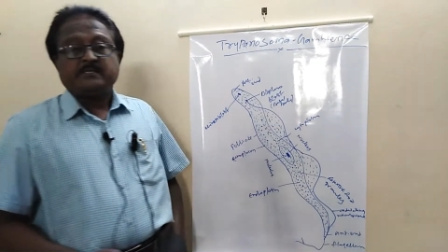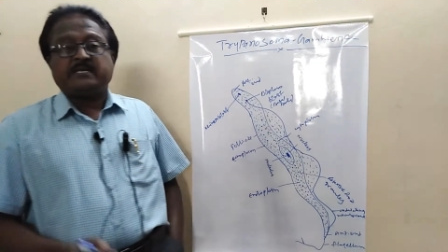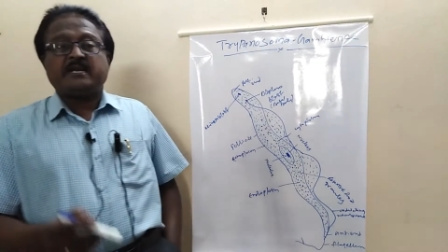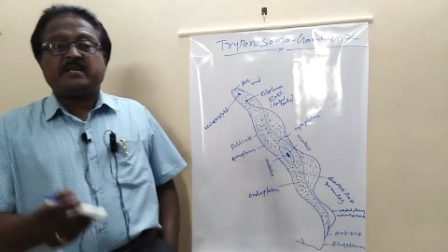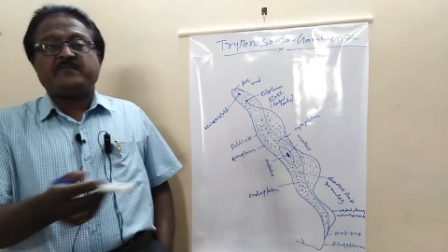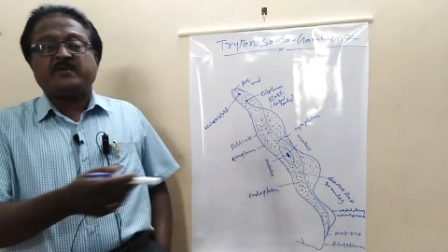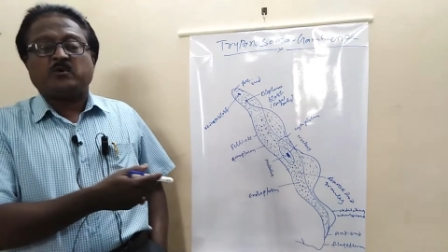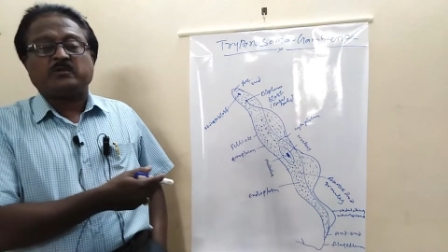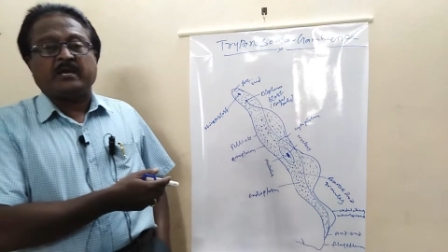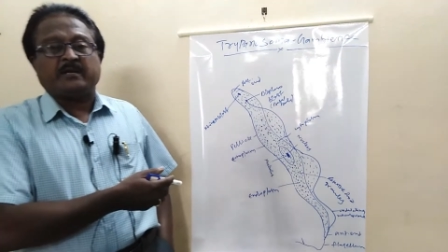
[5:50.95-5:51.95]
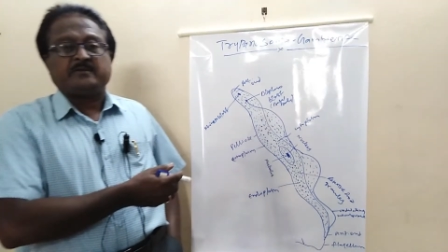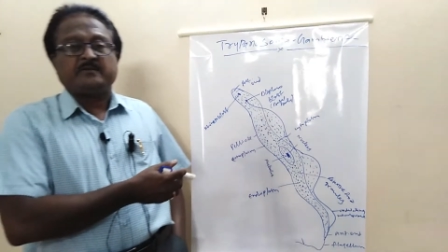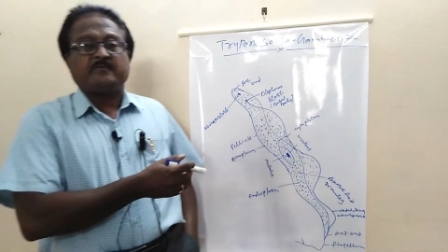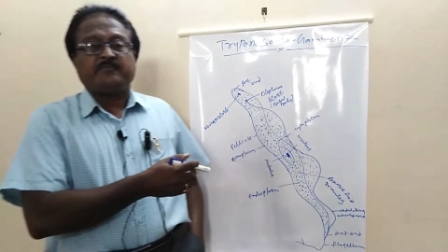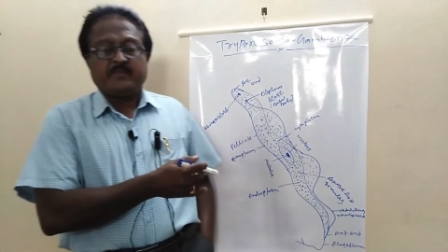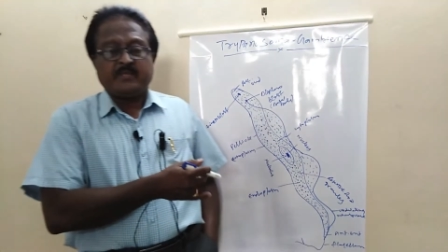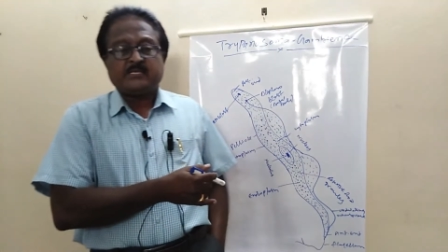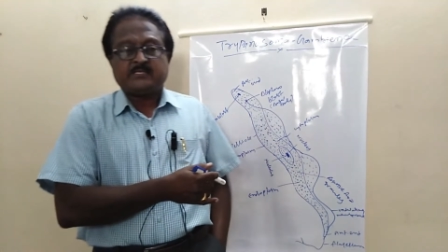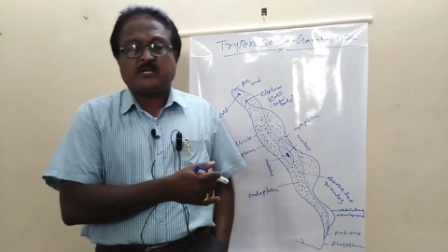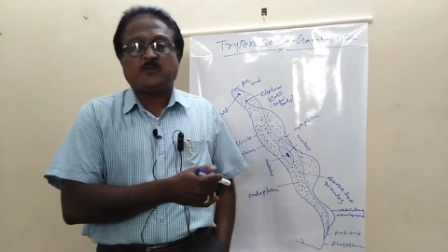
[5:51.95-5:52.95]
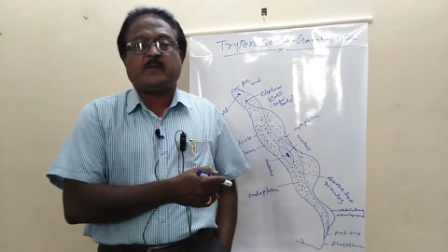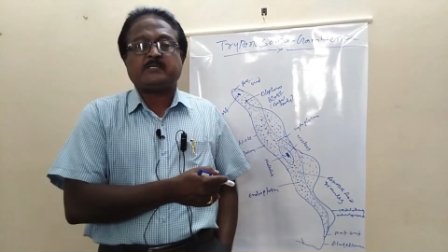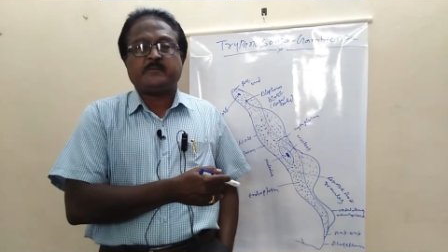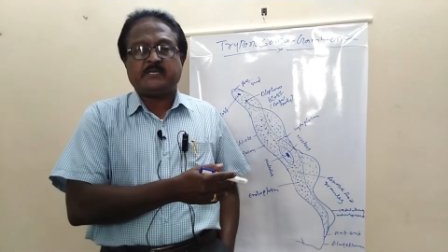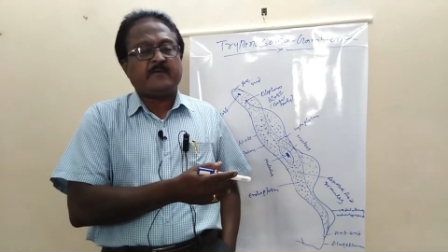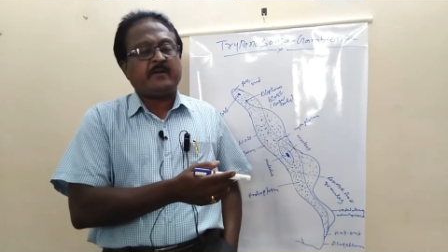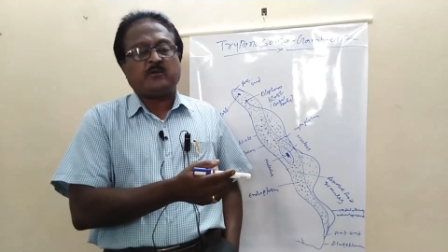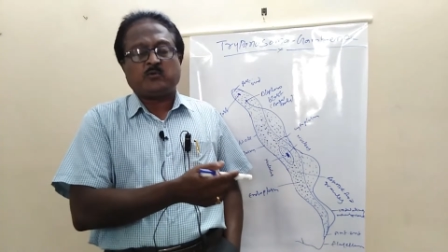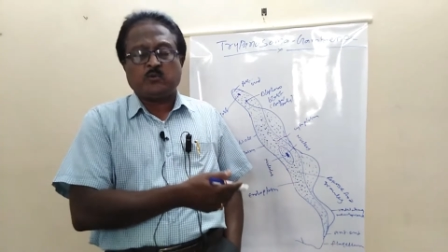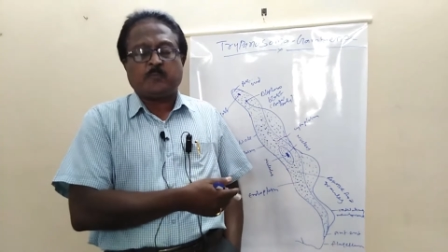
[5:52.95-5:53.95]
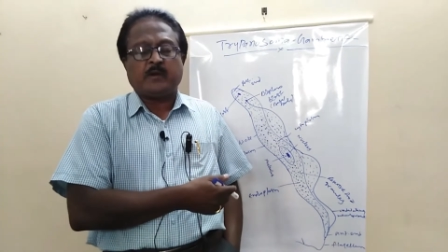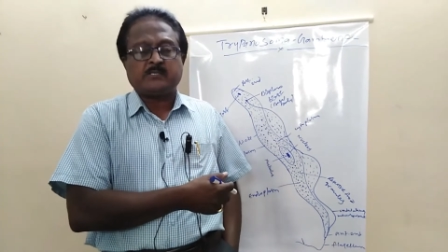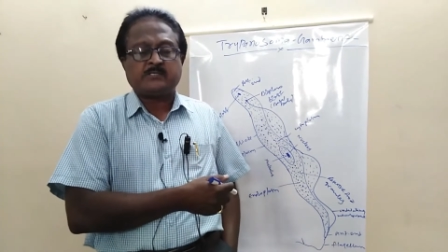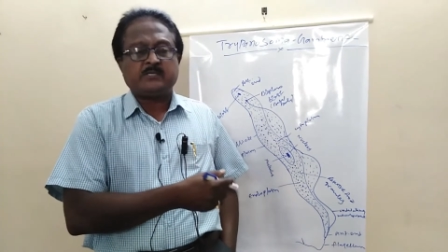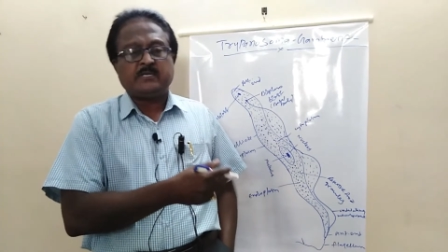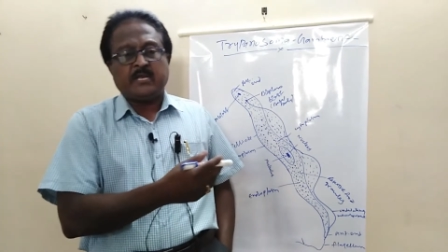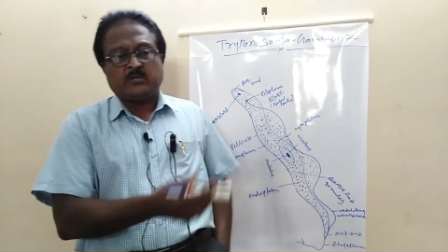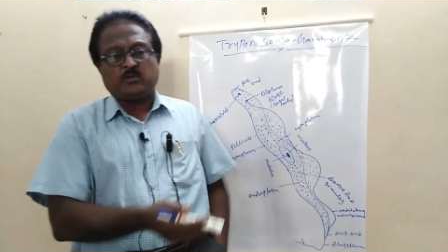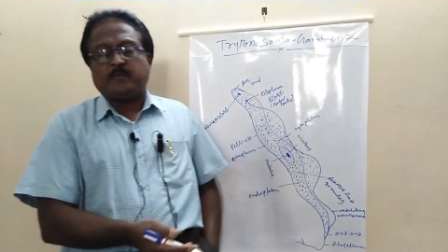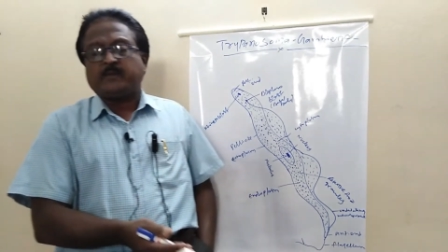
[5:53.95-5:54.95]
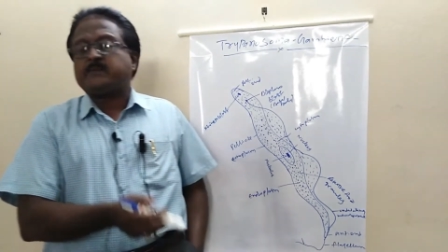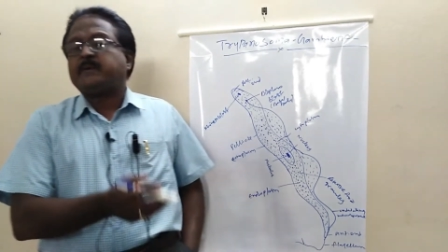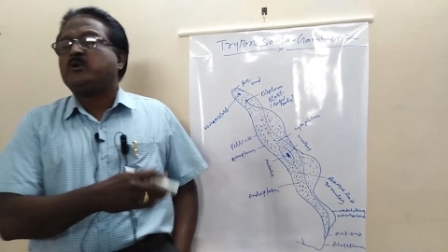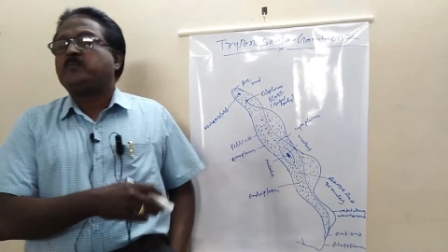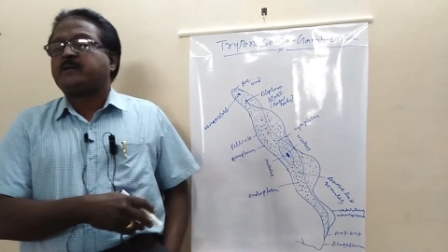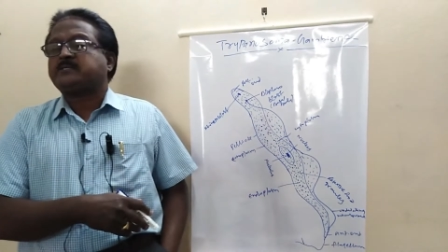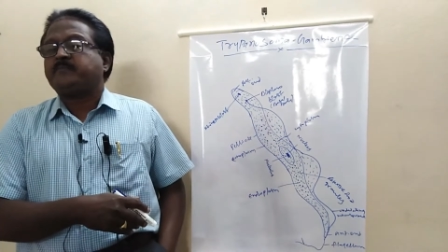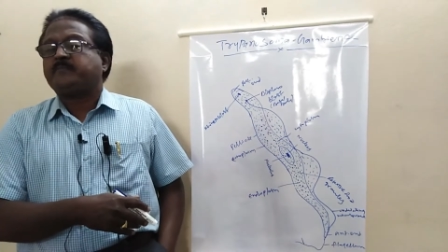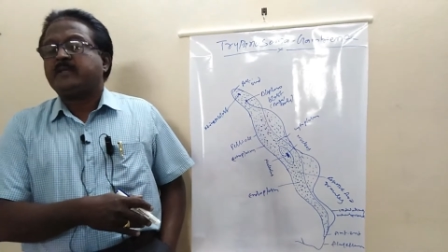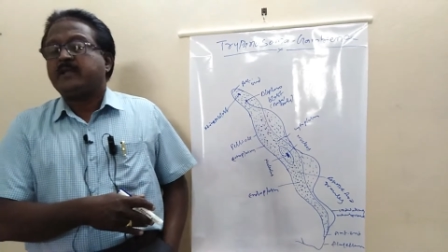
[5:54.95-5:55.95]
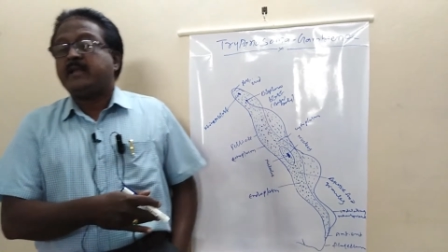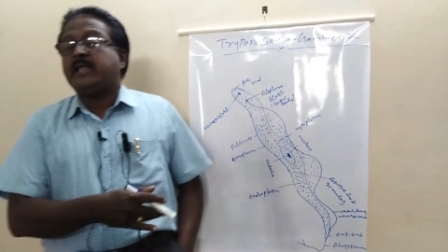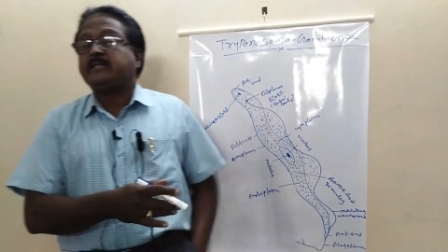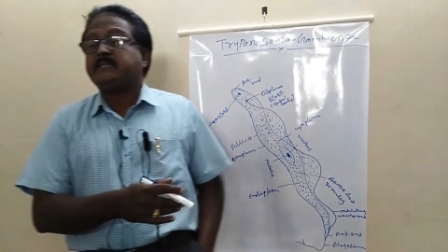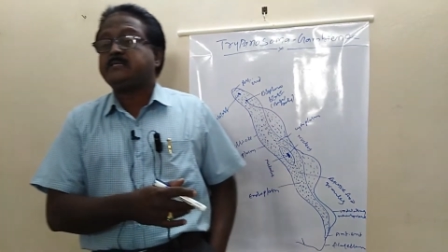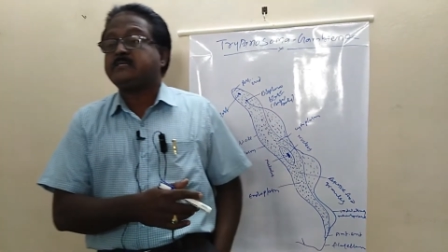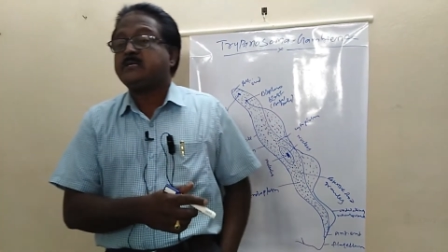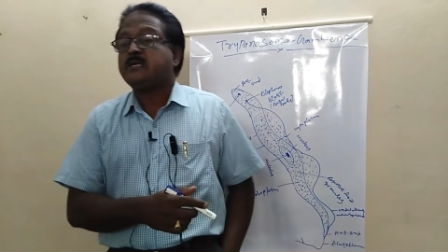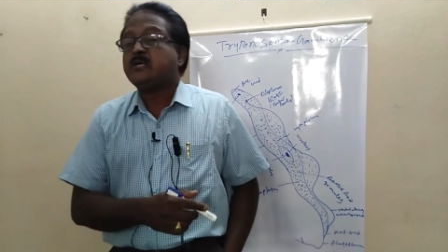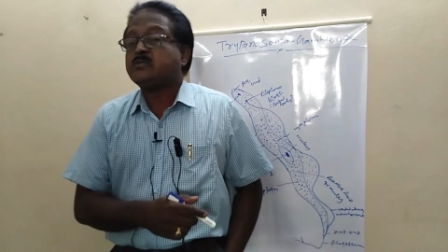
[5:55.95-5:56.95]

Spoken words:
Generally, we know that cytoplasm is divided into two parts: ectoplasm, endoplasm, like this.